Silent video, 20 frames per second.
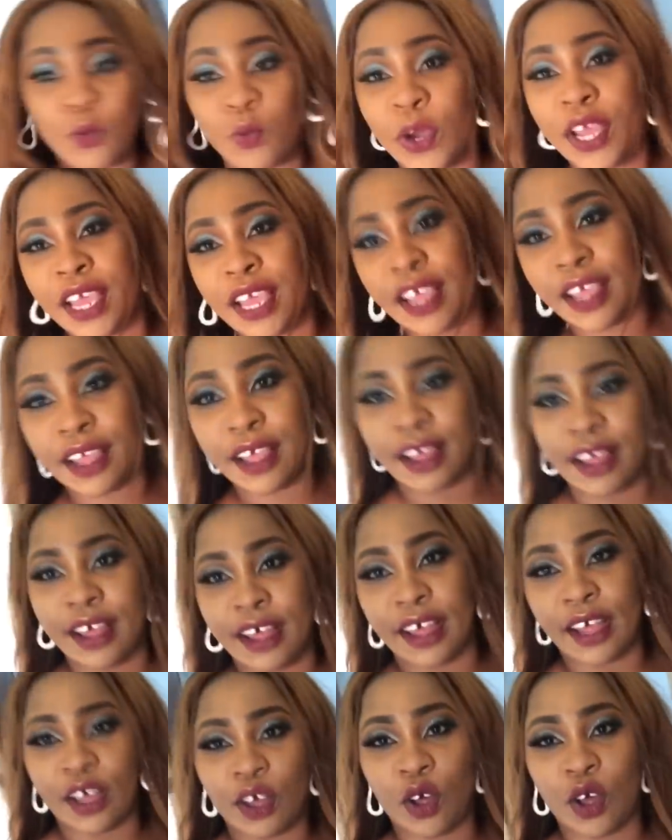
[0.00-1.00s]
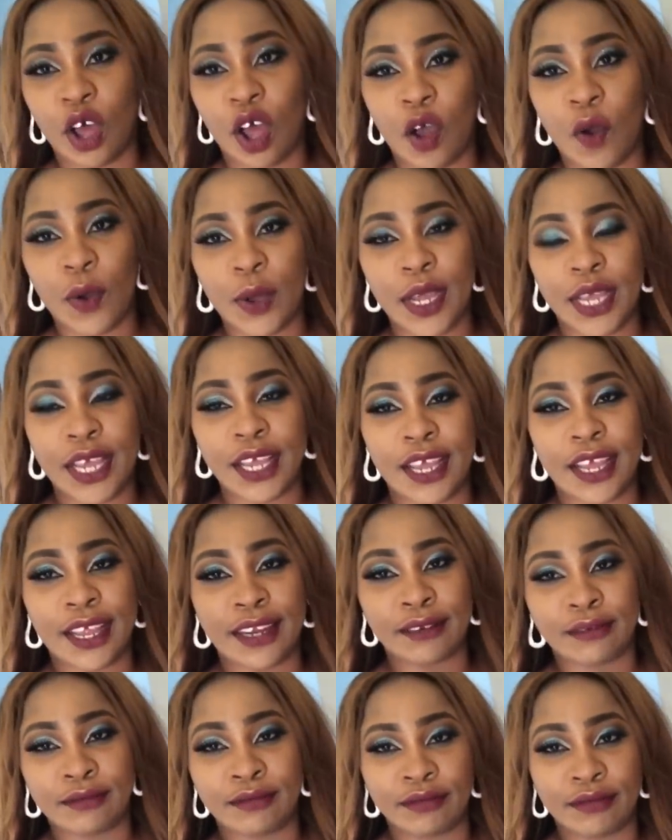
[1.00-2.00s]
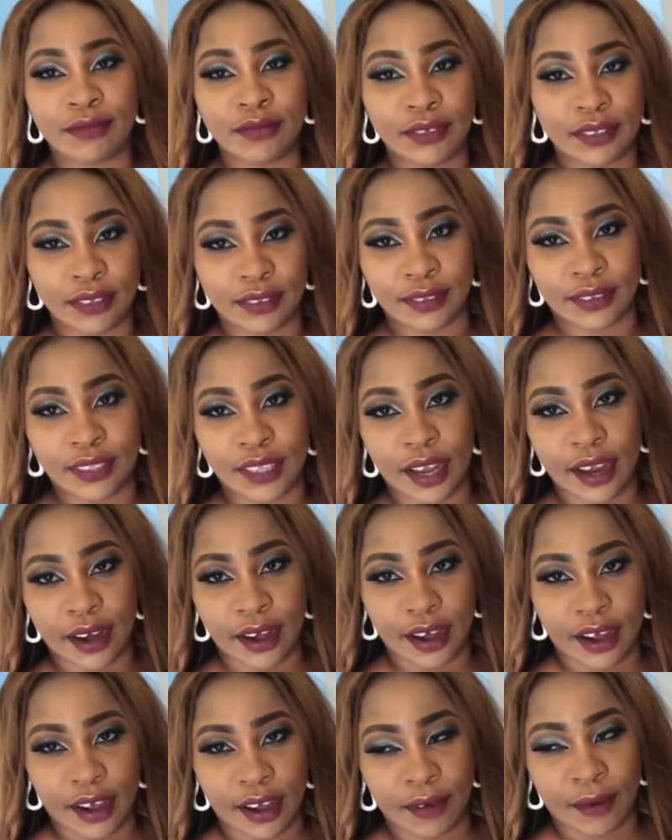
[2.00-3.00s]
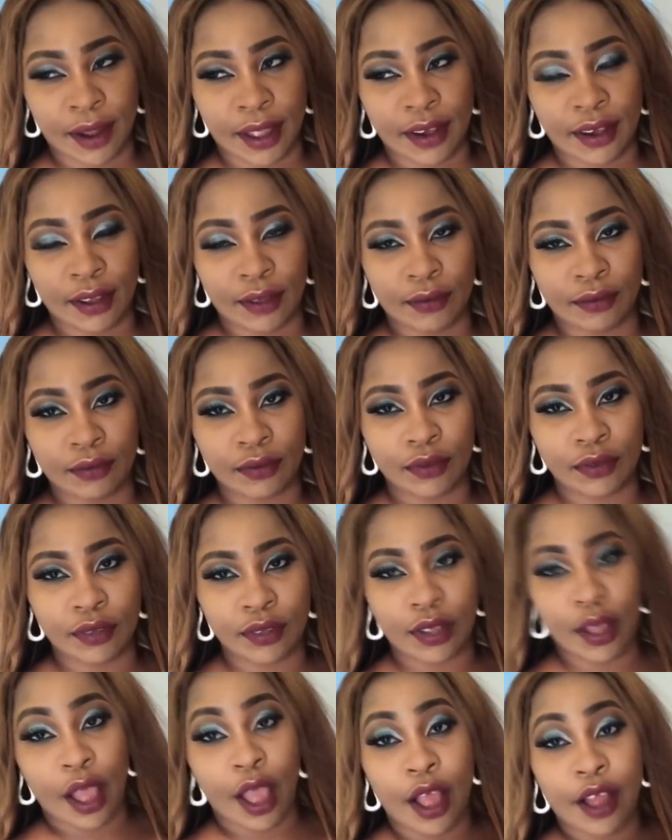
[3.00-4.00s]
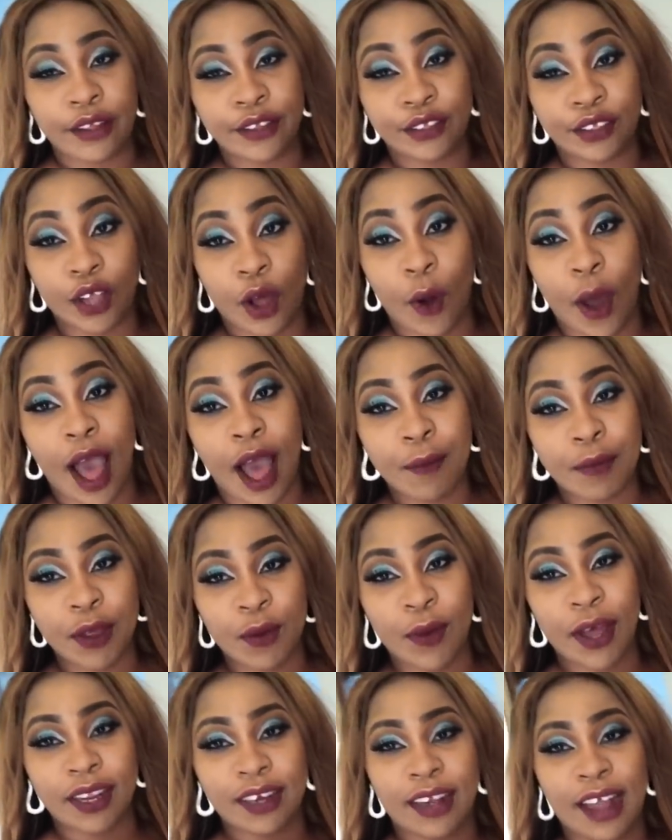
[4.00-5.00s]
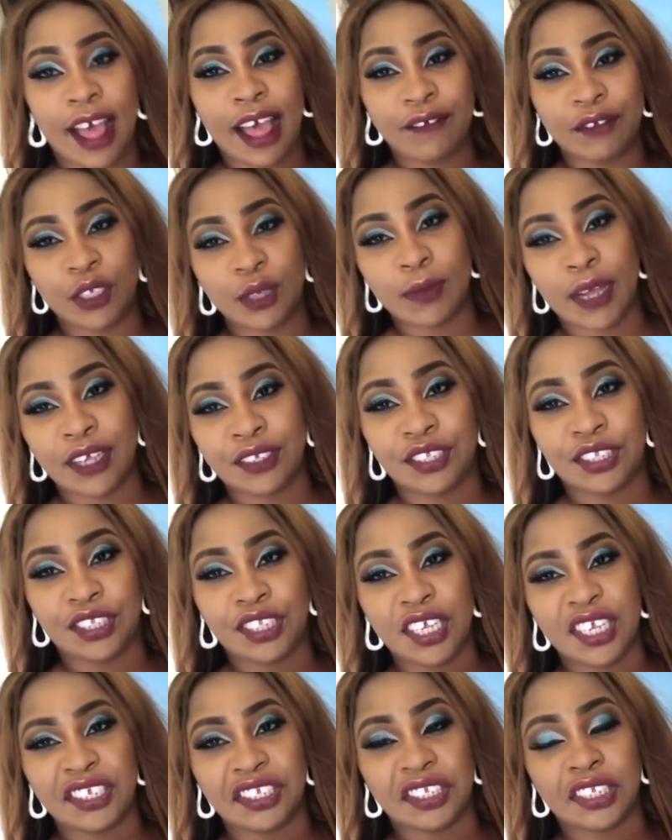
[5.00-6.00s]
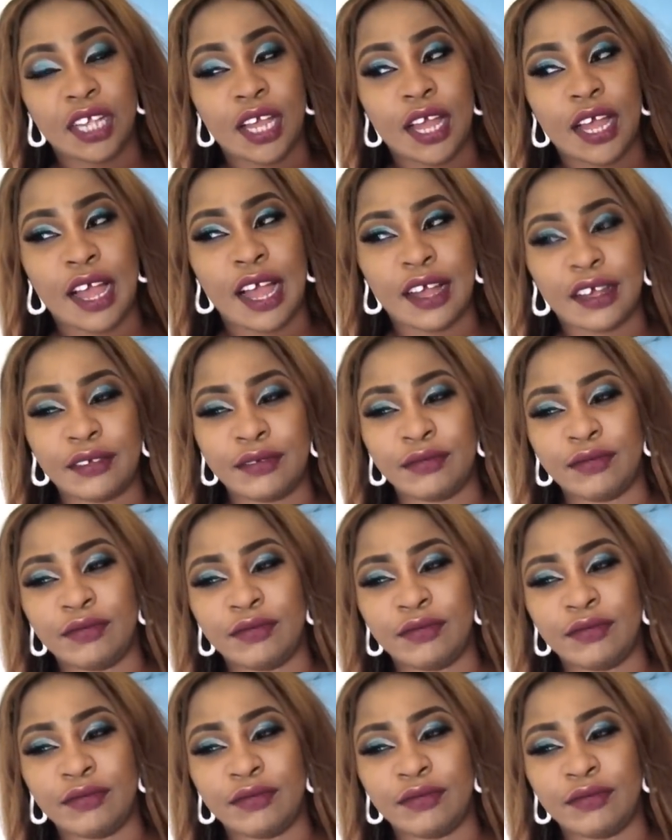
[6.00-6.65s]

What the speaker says: We are going there right now. So happy wed life to my sister.